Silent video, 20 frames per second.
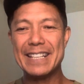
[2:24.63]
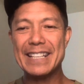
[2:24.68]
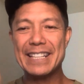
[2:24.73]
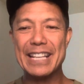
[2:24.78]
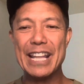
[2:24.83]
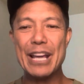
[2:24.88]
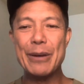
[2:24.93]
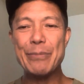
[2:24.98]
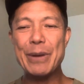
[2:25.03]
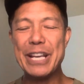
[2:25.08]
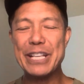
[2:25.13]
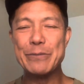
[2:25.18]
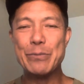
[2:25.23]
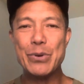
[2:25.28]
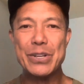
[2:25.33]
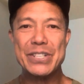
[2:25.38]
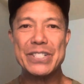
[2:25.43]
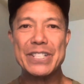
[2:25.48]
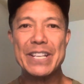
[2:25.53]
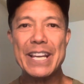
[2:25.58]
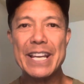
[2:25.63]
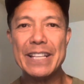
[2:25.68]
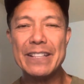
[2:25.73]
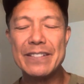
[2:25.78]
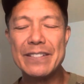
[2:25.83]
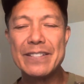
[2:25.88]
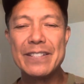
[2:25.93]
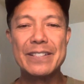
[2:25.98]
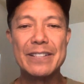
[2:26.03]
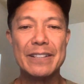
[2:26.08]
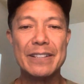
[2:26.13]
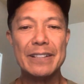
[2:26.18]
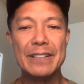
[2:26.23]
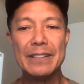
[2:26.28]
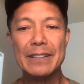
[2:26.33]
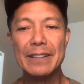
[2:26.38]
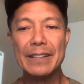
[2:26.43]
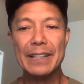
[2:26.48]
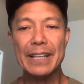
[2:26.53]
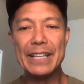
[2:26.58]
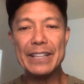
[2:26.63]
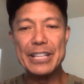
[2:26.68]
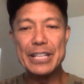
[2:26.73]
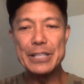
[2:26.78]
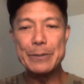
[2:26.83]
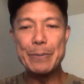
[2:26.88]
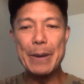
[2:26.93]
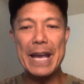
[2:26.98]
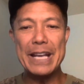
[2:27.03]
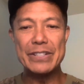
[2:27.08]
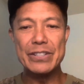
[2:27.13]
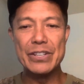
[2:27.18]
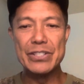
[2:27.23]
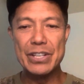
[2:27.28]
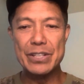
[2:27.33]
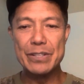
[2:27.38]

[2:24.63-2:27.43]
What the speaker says: that makes more sense. In this passage,